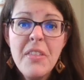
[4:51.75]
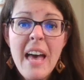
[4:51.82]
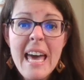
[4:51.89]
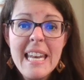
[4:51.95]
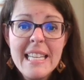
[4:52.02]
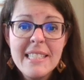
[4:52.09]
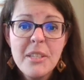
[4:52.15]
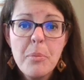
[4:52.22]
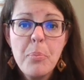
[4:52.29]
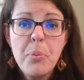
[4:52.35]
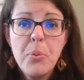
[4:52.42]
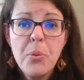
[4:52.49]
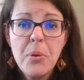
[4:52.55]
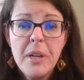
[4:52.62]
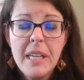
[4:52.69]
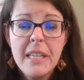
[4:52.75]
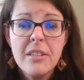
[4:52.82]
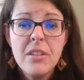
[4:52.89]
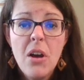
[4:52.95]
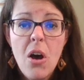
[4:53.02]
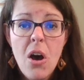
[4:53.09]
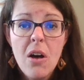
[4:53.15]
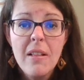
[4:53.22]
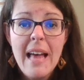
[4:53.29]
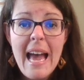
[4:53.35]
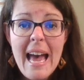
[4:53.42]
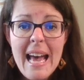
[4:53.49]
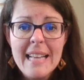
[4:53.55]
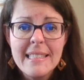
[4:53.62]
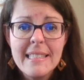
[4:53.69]
That is a pretty tall
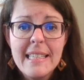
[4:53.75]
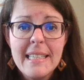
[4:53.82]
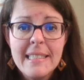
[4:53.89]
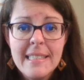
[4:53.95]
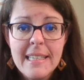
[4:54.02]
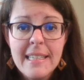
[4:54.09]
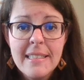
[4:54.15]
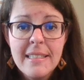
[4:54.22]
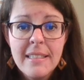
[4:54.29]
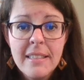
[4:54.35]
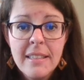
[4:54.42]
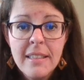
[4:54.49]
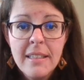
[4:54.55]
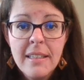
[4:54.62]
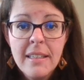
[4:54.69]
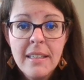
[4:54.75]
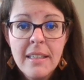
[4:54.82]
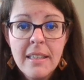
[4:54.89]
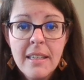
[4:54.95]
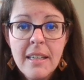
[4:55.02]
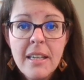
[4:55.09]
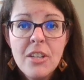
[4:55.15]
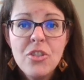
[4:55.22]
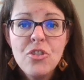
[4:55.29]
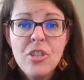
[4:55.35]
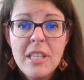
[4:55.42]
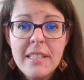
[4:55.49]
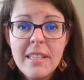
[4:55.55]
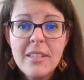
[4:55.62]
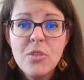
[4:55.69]
ask, isn't it?
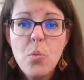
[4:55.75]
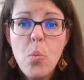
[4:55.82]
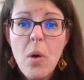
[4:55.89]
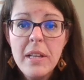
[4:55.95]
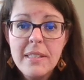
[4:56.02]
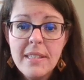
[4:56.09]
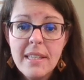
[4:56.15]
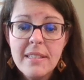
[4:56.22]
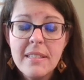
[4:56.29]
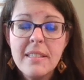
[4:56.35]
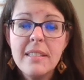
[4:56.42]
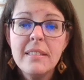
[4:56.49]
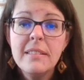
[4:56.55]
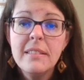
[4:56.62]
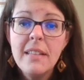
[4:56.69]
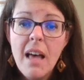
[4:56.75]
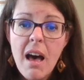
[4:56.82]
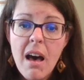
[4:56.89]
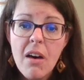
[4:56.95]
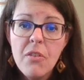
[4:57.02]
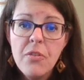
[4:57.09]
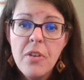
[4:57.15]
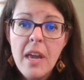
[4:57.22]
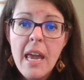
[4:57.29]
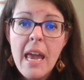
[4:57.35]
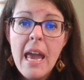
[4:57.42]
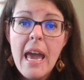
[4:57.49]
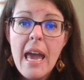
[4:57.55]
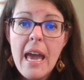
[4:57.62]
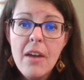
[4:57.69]
Jesus wants us to love
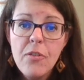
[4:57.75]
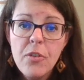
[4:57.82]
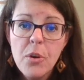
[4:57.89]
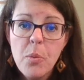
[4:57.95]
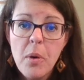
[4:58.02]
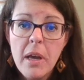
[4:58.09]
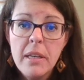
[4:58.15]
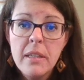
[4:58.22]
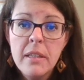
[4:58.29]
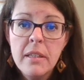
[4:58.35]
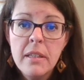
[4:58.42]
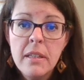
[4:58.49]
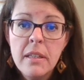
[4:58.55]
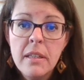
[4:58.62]
everyone.